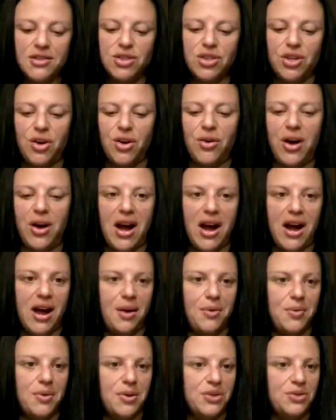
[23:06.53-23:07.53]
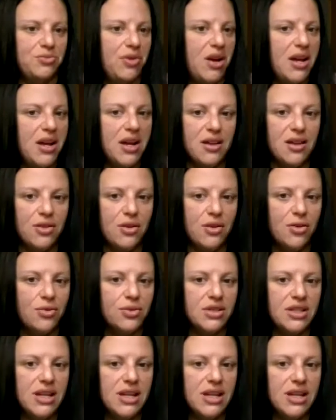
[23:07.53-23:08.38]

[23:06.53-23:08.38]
So I was writing those